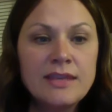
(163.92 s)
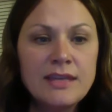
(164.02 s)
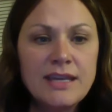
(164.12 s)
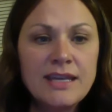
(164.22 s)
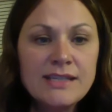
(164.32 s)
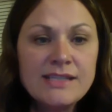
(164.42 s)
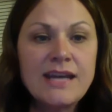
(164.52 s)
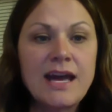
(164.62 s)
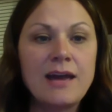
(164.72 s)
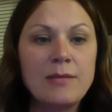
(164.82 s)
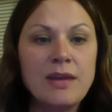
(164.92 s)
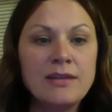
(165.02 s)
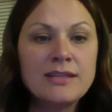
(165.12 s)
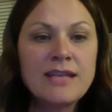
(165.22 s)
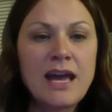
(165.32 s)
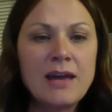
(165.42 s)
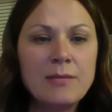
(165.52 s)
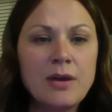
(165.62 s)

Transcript: his time and the time